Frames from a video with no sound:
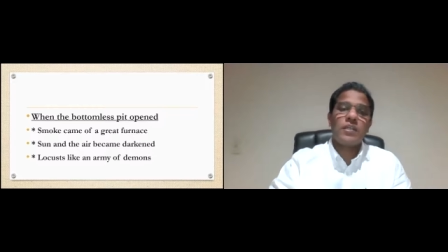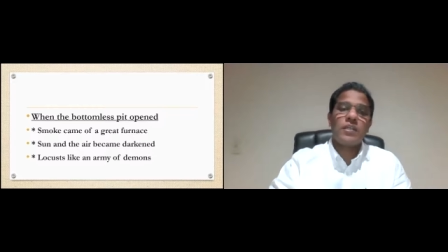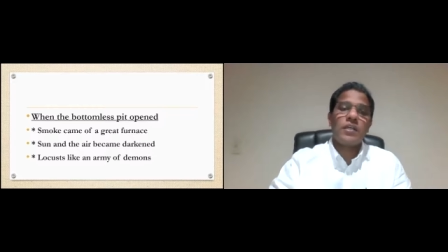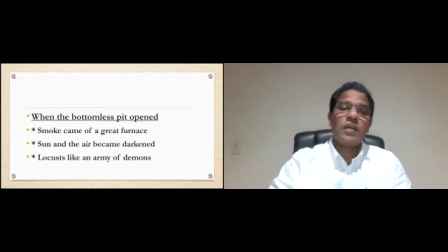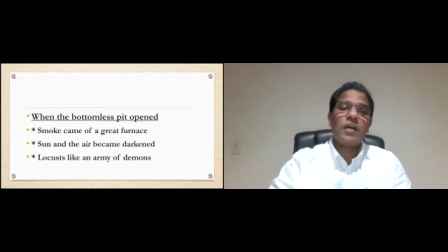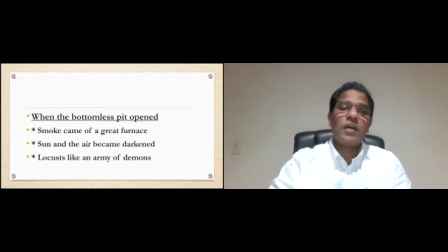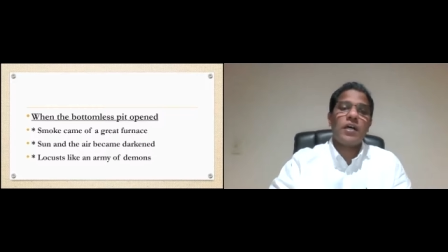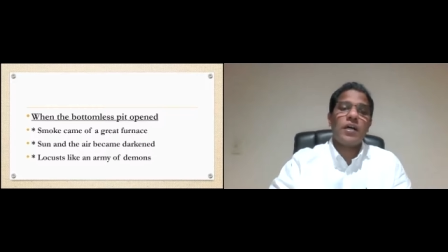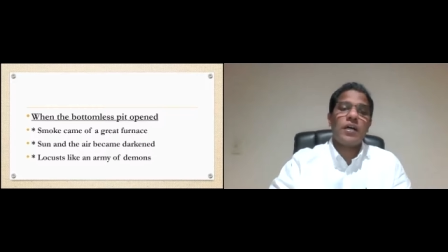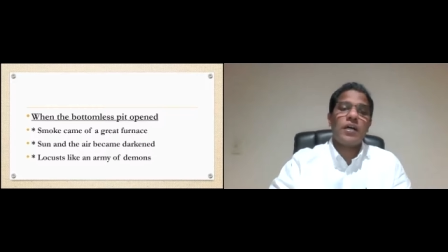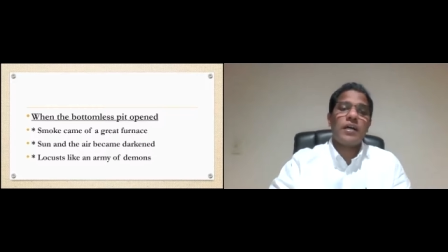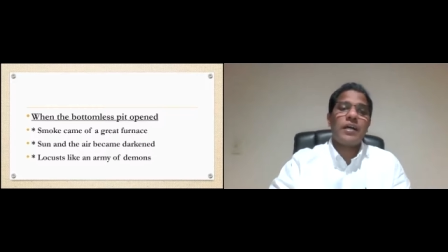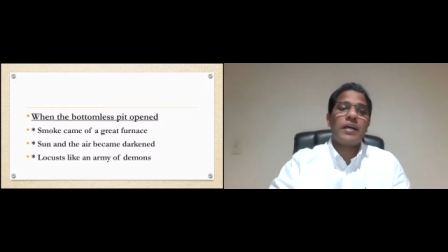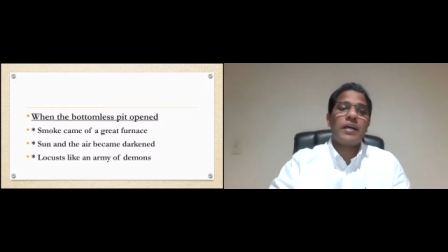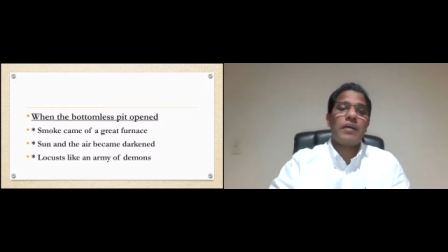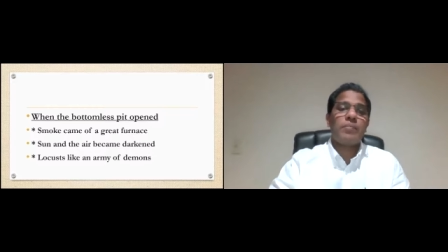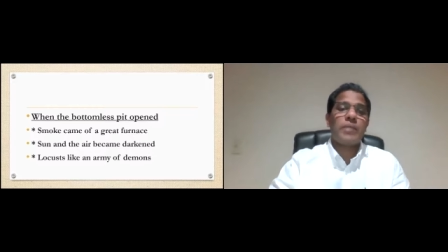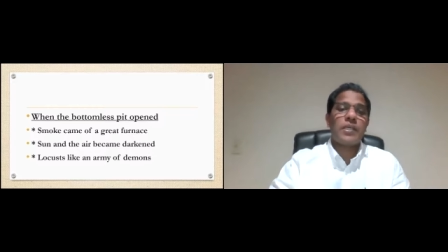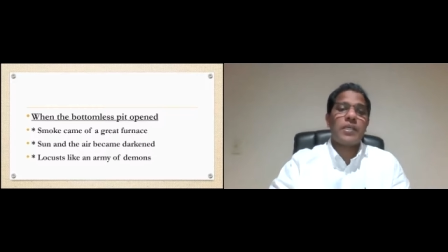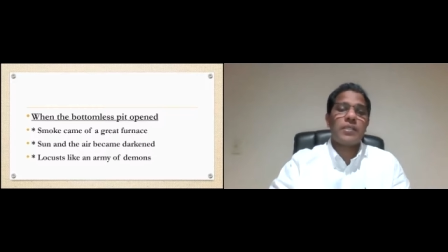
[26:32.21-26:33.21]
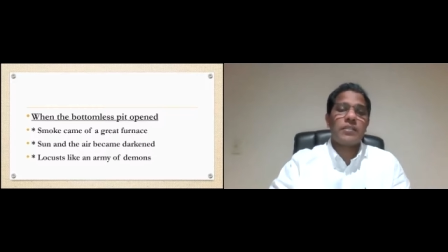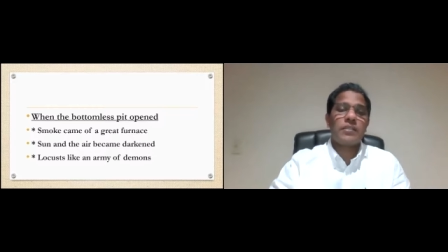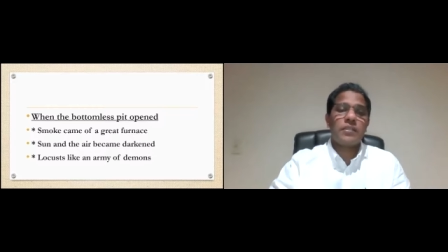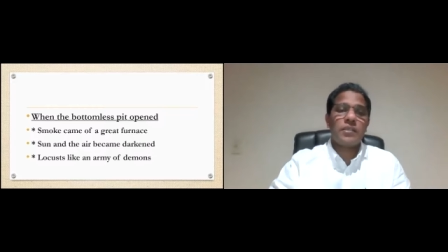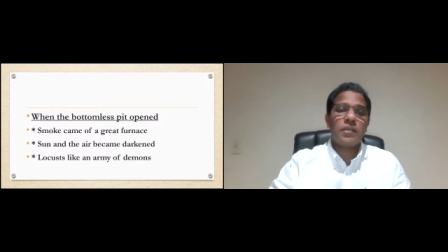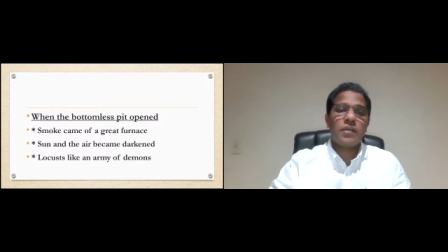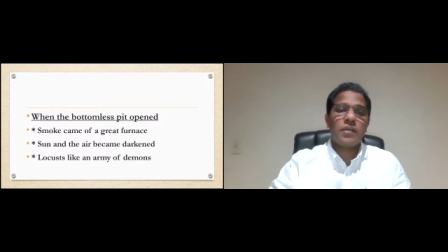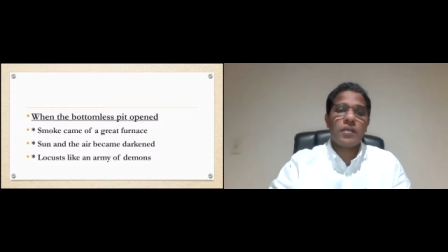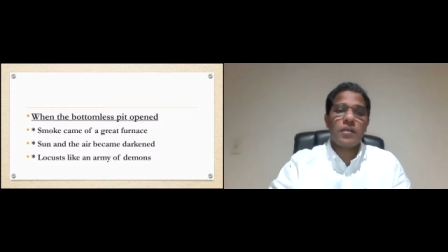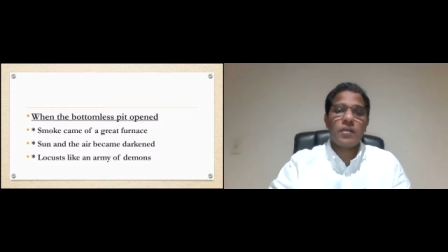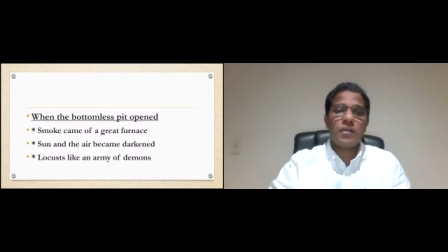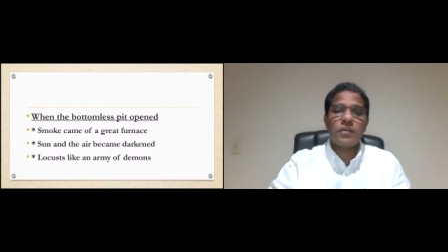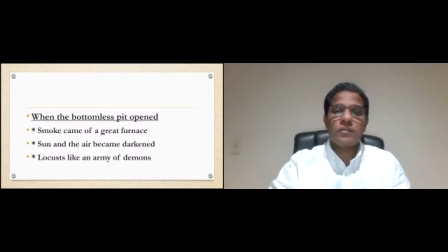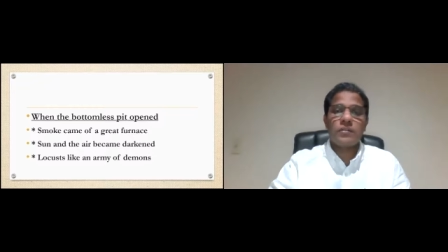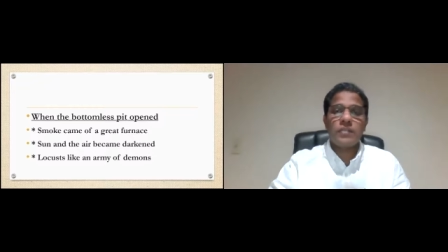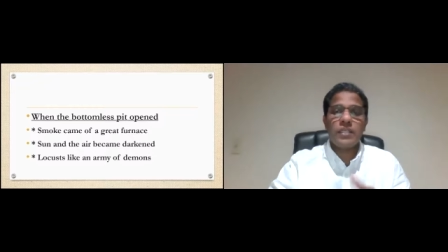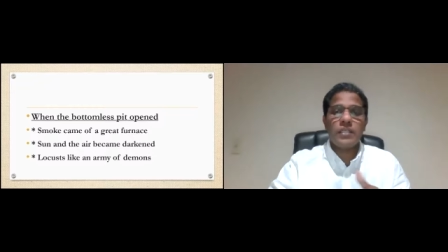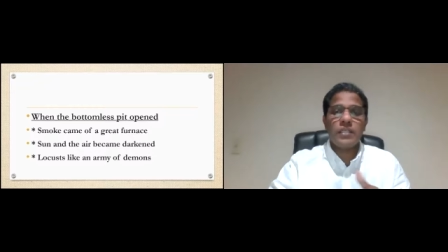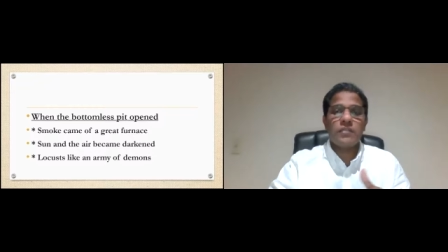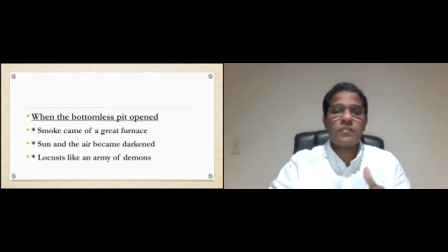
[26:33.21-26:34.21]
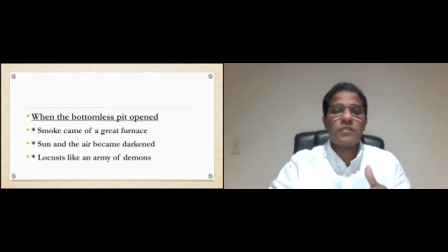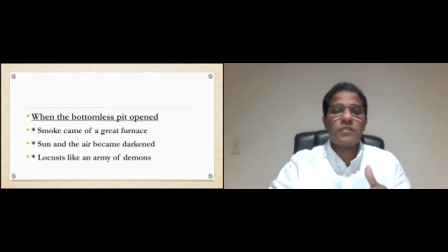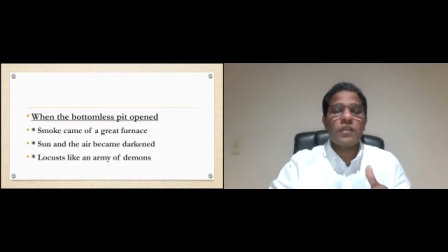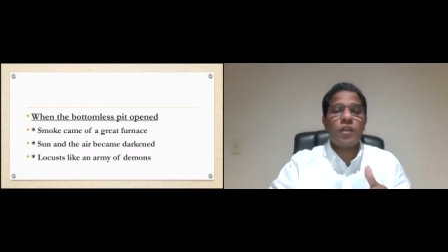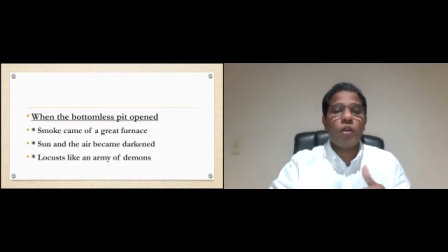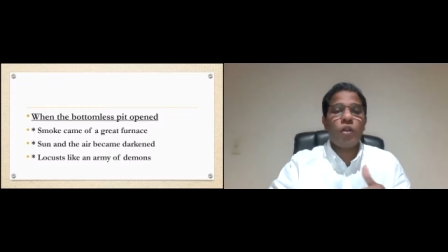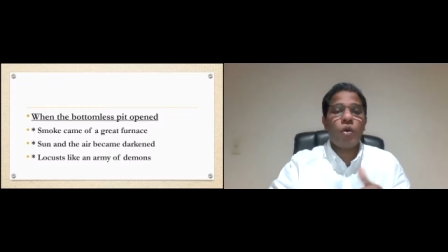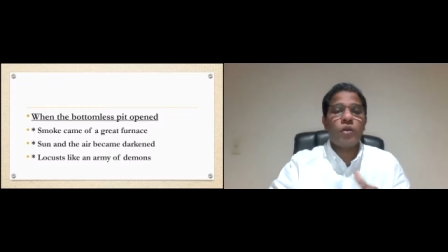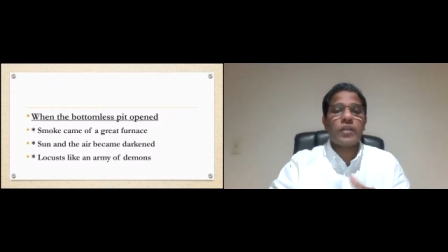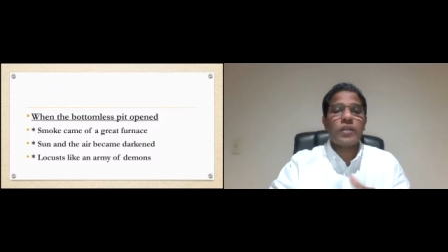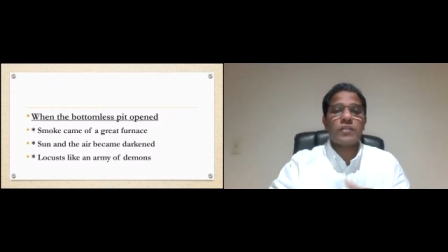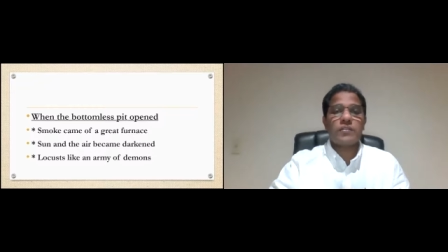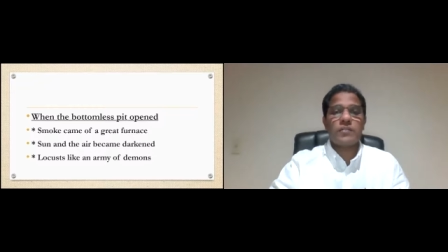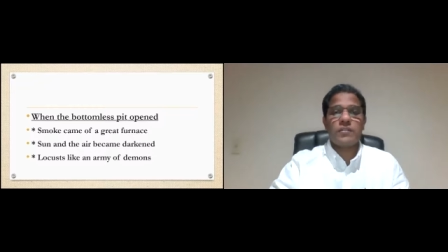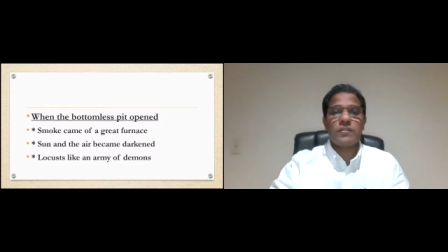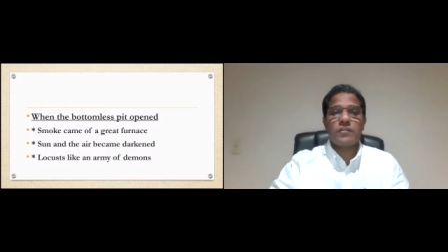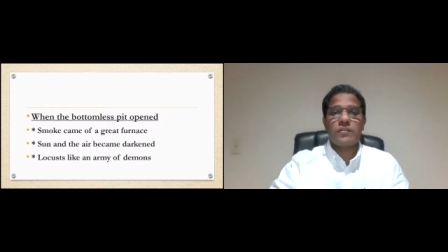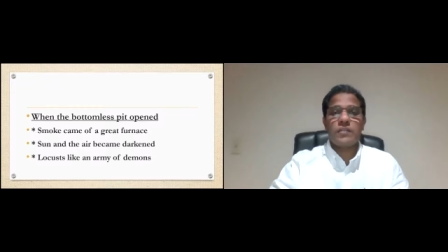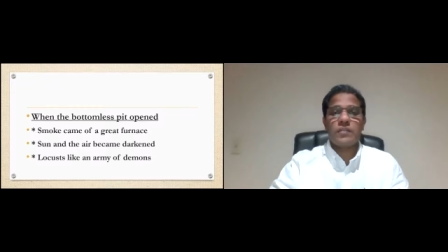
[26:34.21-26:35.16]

uh, I mean, uh, these uh, locusts.